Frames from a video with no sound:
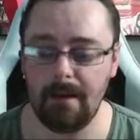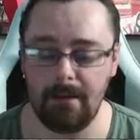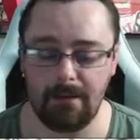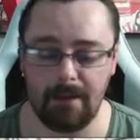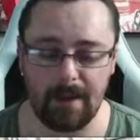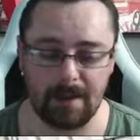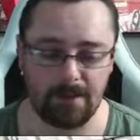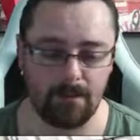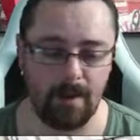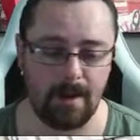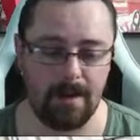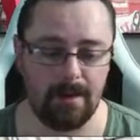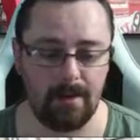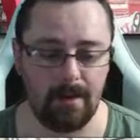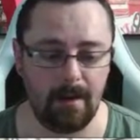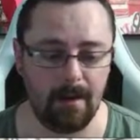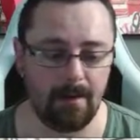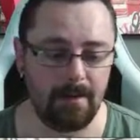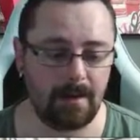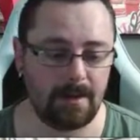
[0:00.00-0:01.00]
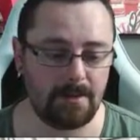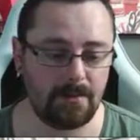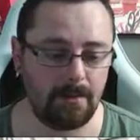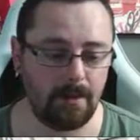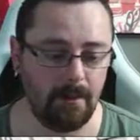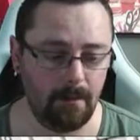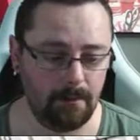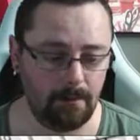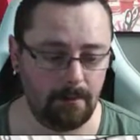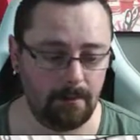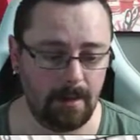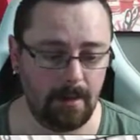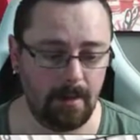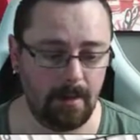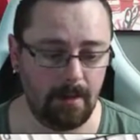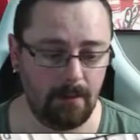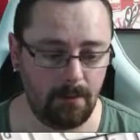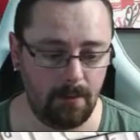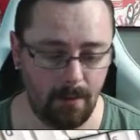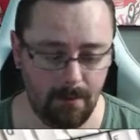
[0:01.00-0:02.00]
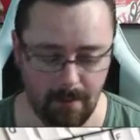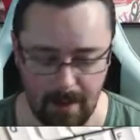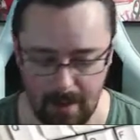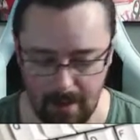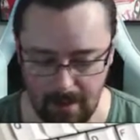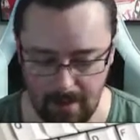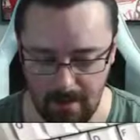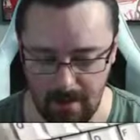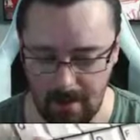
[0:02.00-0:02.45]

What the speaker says: that's when I'll go there,